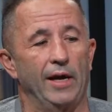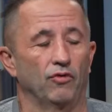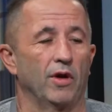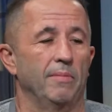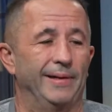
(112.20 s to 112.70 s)

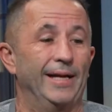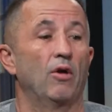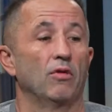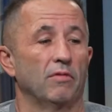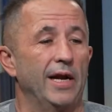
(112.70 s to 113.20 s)
try to get on
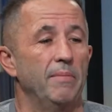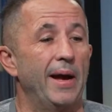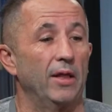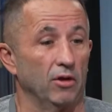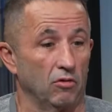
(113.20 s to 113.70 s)
the
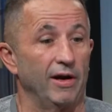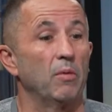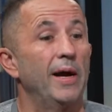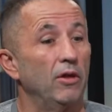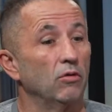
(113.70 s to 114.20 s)
roundabout in the correct
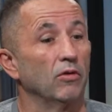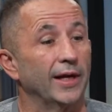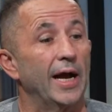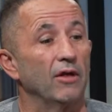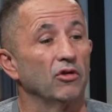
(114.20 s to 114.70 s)
way that all the
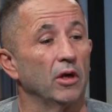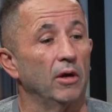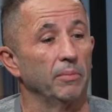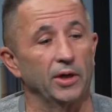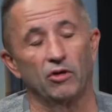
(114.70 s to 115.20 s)
cars are
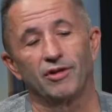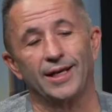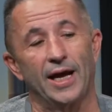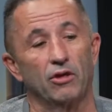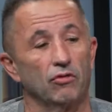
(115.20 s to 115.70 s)
going, because the
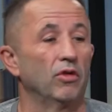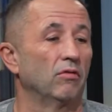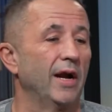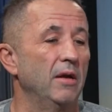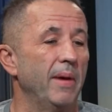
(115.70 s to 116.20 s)
cars are on the
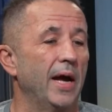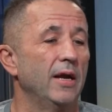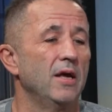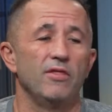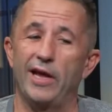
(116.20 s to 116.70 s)
roundabout,
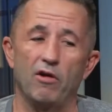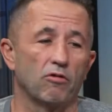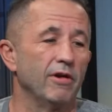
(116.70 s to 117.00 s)
they're already